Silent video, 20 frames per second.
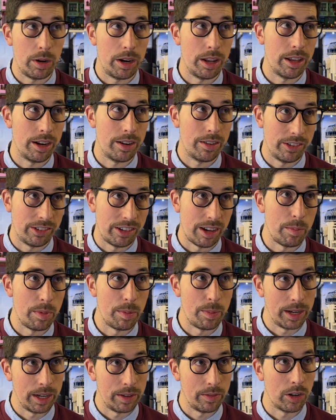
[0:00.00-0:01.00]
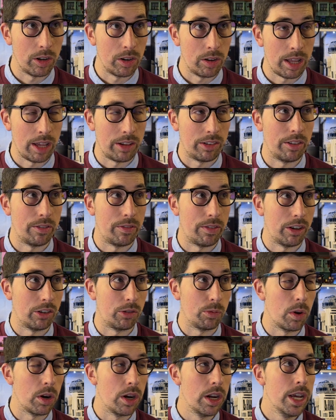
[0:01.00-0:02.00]
of December, believe it or not, that's the
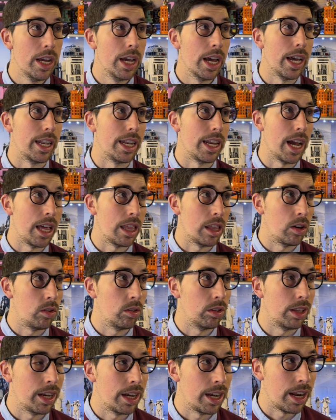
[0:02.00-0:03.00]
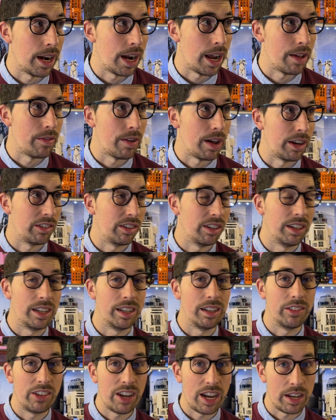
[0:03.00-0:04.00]
first one, and the other order didn't arrive actually
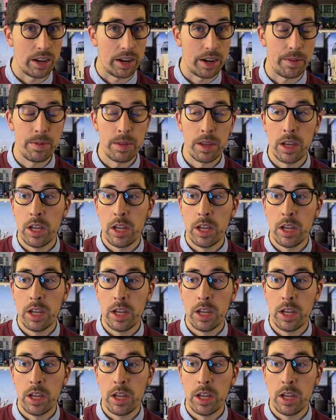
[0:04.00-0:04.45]
till January.